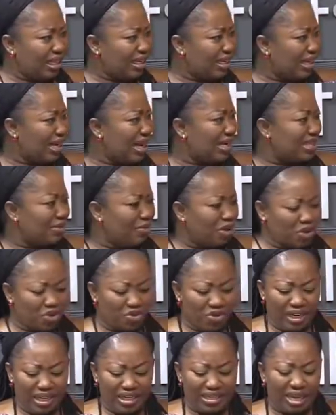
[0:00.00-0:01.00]
the last time I was
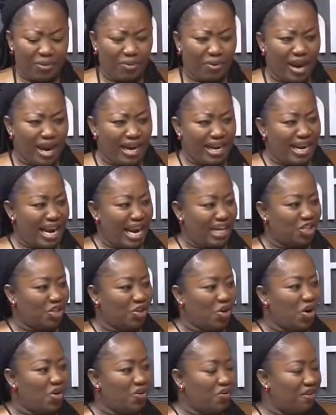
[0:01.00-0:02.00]
reading somewhere, and then I
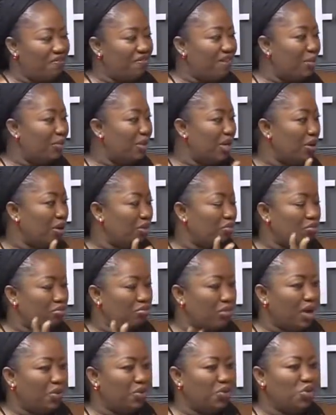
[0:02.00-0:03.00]
saw revamp the
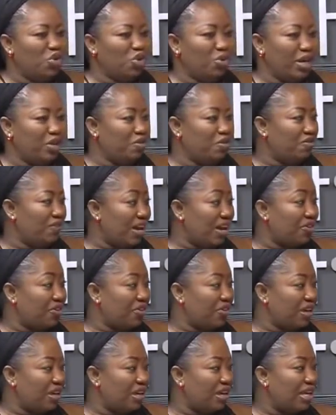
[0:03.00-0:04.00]
Pwalugu tomato
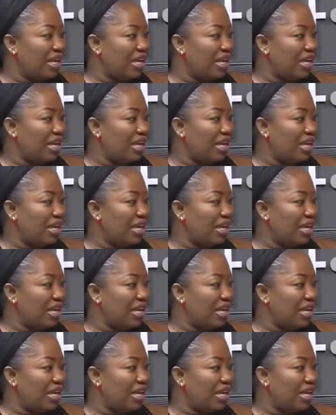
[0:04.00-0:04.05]
factory.